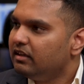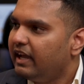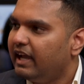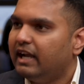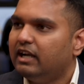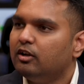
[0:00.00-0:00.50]

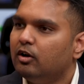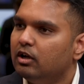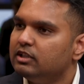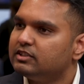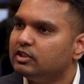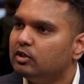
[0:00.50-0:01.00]
and
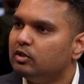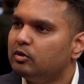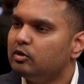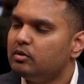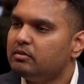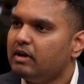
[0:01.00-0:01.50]
also
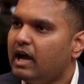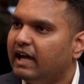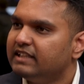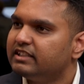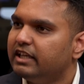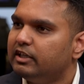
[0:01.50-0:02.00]

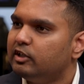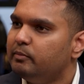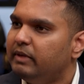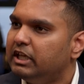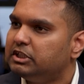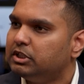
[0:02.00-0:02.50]
ask it to
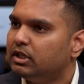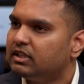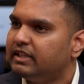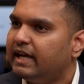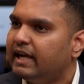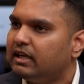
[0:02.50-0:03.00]
make sure
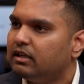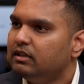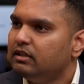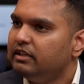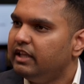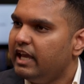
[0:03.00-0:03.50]
that
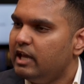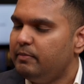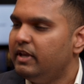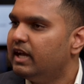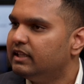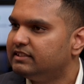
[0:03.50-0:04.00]
the A
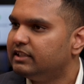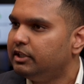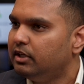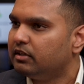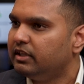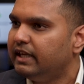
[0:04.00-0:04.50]
P Is that
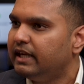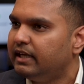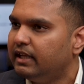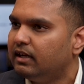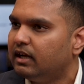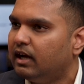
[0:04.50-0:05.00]
you're
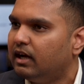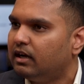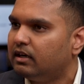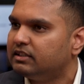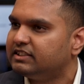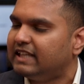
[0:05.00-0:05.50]
creating
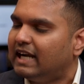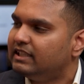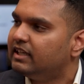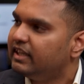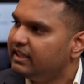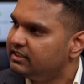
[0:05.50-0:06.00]
are
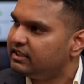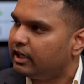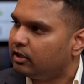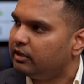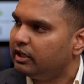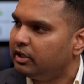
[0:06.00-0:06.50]
standardized
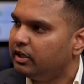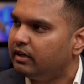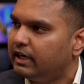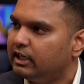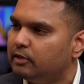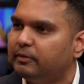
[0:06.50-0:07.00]
according to
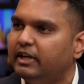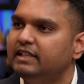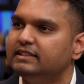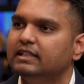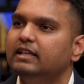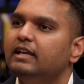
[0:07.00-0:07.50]
your
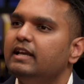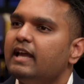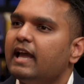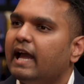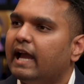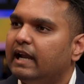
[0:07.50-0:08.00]
enterprise.
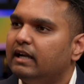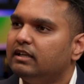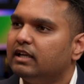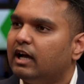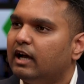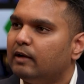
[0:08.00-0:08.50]
And
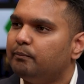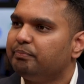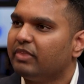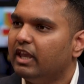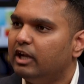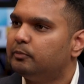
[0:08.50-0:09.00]
uh,
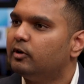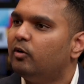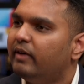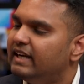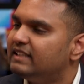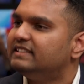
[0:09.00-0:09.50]
it
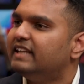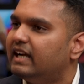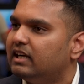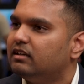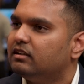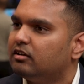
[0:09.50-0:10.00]
provides
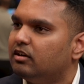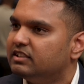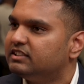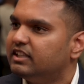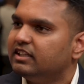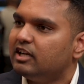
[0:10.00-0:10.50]
that
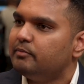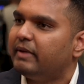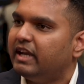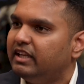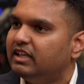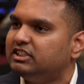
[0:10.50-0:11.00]
constant
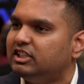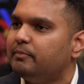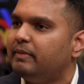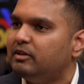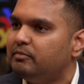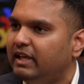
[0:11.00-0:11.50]
companionship
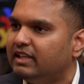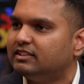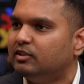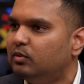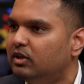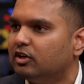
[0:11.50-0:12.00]
and makes
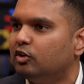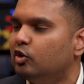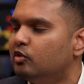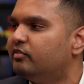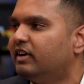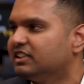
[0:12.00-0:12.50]
the work
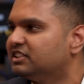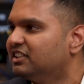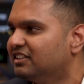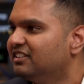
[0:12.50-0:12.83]
go faster.